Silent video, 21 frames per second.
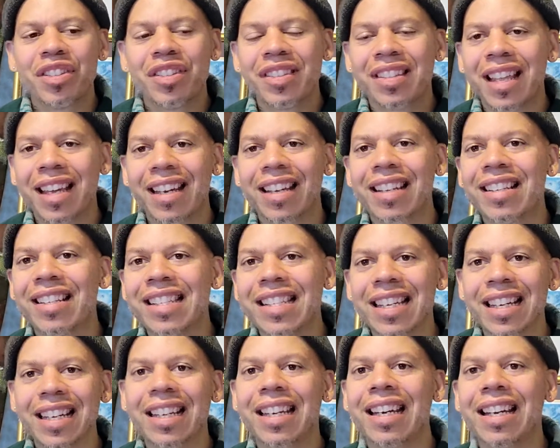They can
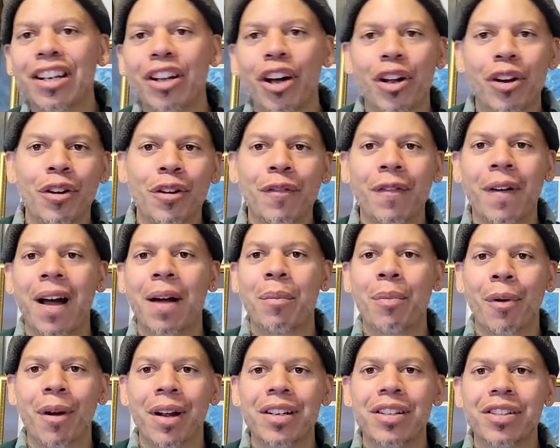dig in on her
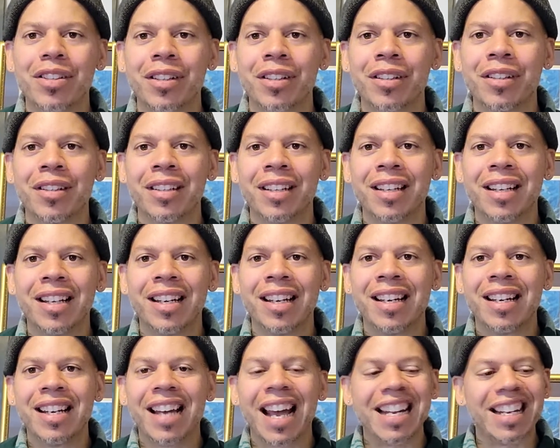vibration,
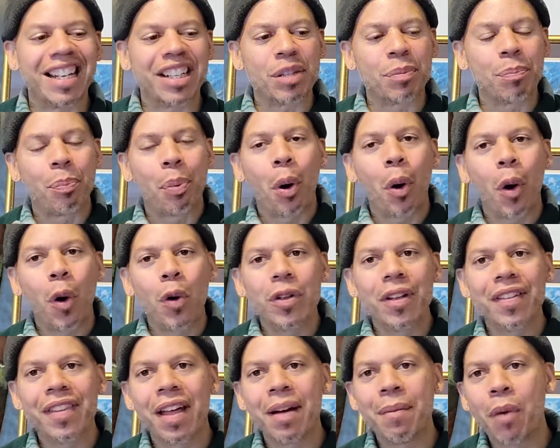and it's
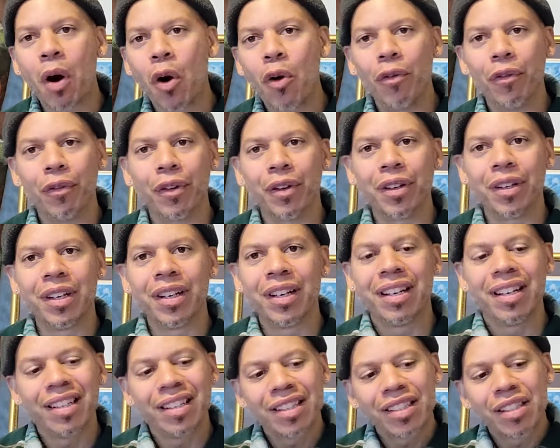pulling them over.
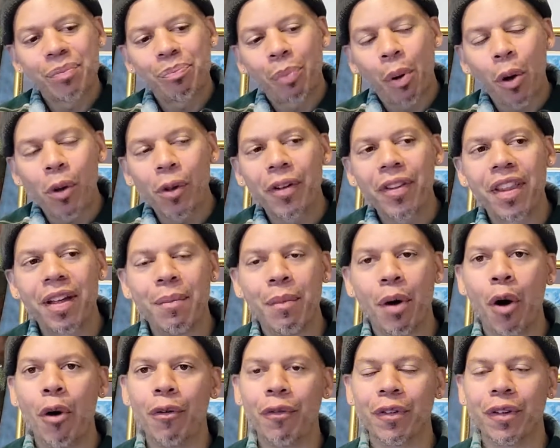It's pulling them
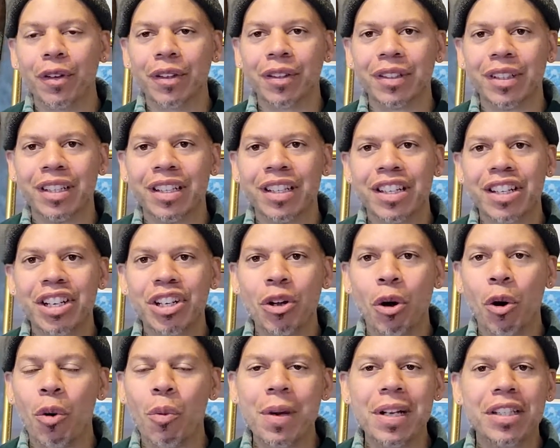over. You know,
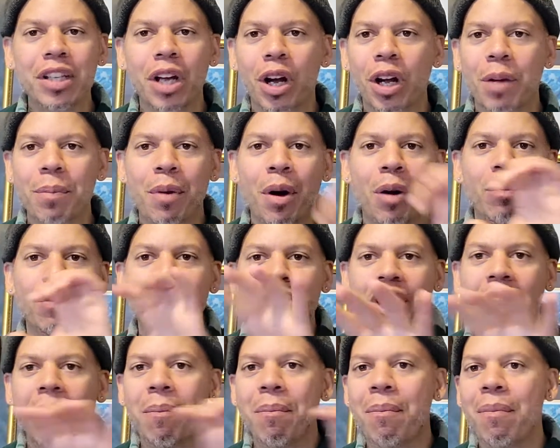when we talk about
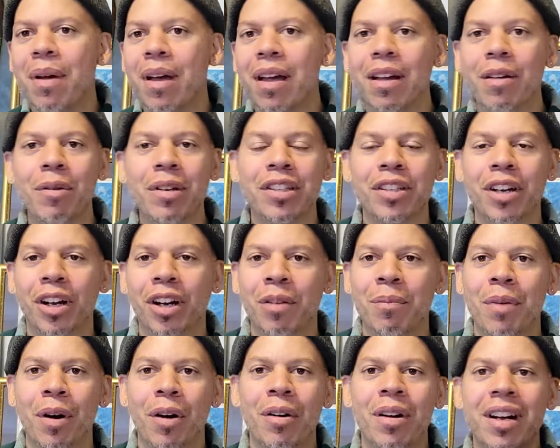djembe, we talk
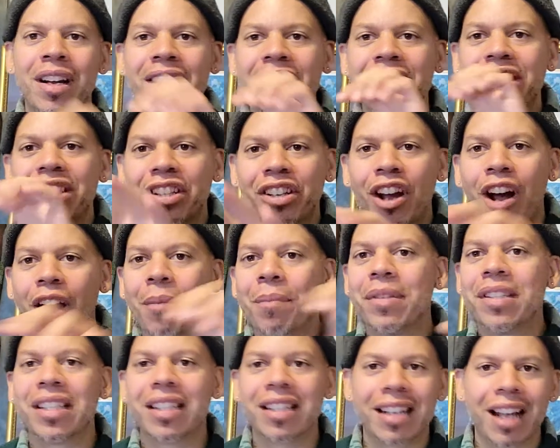about to come
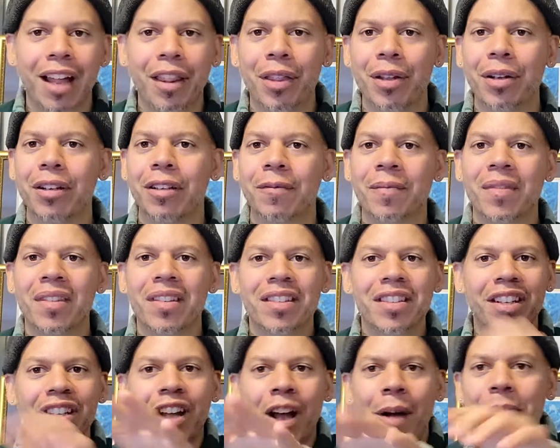together.
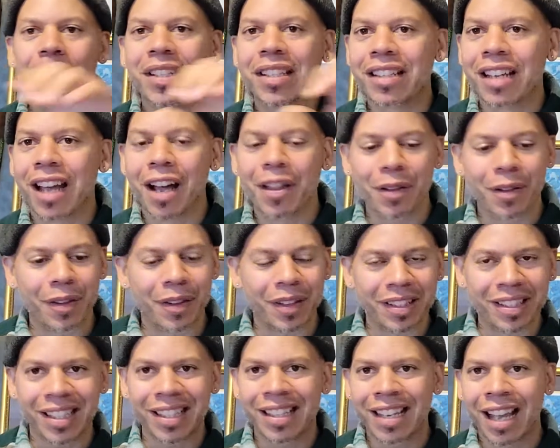To come together, the
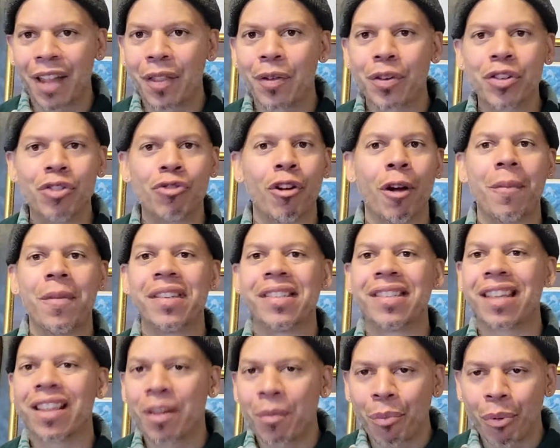together drum, the
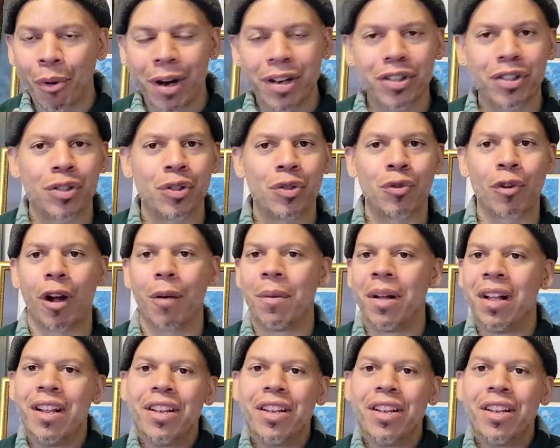celebration drum.